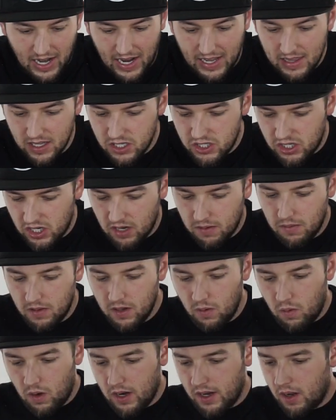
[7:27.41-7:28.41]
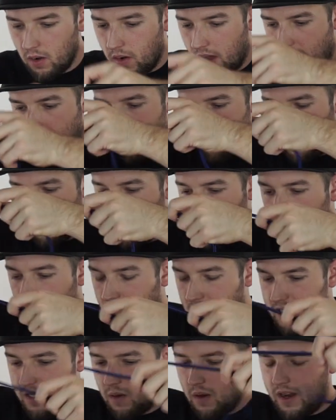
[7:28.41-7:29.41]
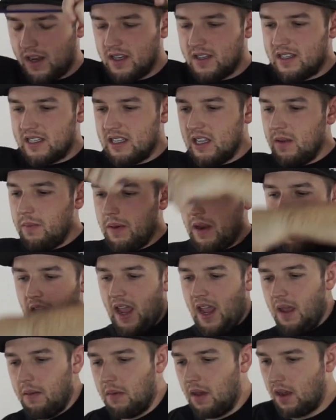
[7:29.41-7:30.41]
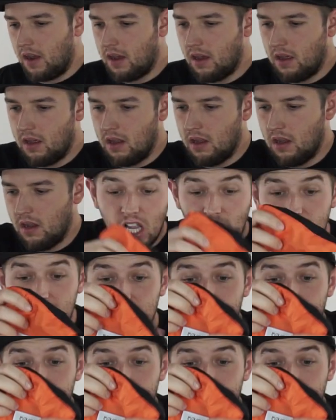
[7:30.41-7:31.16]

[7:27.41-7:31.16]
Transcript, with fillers: I legitimately want to go camping now, so I can sleep in a hammock. Look